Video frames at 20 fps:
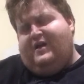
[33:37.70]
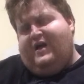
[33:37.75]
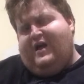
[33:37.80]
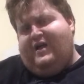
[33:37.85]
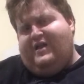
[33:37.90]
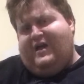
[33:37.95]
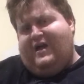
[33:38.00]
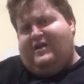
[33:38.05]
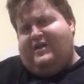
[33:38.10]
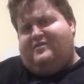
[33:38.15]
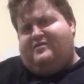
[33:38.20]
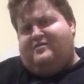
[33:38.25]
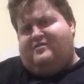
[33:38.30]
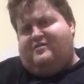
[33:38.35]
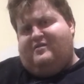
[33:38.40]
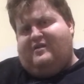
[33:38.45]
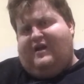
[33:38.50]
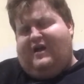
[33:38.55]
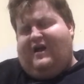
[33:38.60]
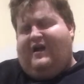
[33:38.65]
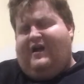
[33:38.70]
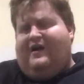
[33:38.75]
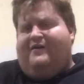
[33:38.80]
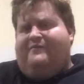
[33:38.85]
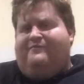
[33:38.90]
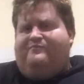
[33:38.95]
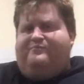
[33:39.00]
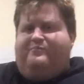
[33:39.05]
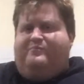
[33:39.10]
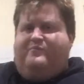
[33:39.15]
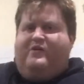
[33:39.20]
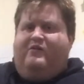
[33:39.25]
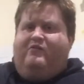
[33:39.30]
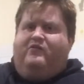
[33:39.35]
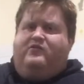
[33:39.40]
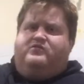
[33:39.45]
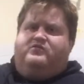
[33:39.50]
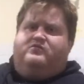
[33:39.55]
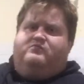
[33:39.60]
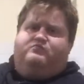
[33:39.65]
and that's it
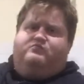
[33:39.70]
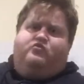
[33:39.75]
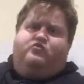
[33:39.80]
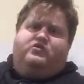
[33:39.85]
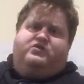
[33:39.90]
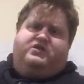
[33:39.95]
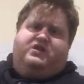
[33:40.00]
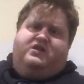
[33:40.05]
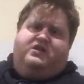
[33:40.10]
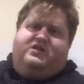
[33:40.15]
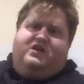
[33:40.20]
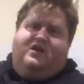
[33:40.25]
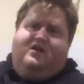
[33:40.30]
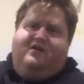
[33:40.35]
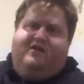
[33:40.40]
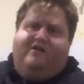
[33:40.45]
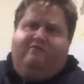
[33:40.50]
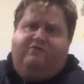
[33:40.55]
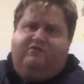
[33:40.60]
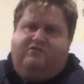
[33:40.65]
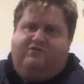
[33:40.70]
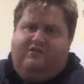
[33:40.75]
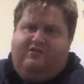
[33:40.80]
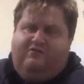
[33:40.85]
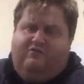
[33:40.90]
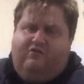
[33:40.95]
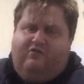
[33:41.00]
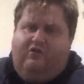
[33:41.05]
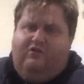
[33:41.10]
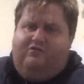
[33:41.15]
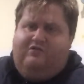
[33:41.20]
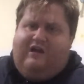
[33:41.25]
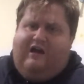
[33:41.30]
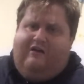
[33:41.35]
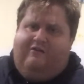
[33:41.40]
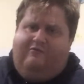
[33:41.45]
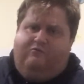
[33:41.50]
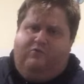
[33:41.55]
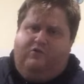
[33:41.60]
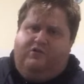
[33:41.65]
was WoodsyTV. It was called
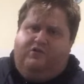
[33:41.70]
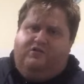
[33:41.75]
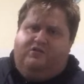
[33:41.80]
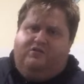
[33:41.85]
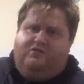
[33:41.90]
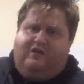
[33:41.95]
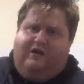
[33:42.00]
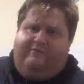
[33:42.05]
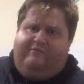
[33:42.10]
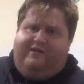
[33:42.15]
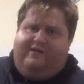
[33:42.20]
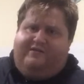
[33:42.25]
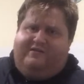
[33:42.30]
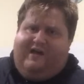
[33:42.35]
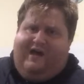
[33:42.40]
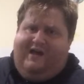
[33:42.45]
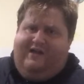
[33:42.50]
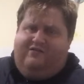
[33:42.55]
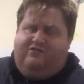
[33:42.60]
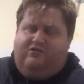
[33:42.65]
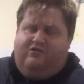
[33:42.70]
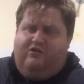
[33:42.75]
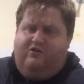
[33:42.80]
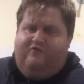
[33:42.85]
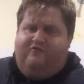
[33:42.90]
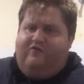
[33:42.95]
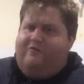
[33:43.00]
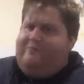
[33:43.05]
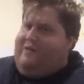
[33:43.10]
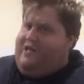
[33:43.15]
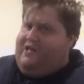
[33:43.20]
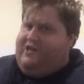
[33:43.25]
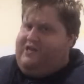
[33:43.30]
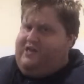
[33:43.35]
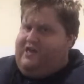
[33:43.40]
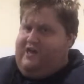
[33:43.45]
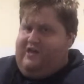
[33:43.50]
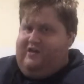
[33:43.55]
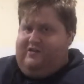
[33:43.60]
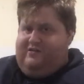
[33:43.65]
WoodsyTV for many
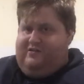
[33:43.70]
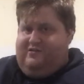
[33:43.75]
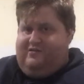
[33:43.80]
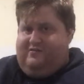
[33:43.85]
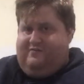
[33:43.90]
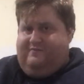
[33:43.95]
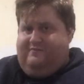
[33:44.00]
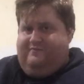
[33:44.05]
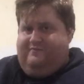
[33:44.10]
years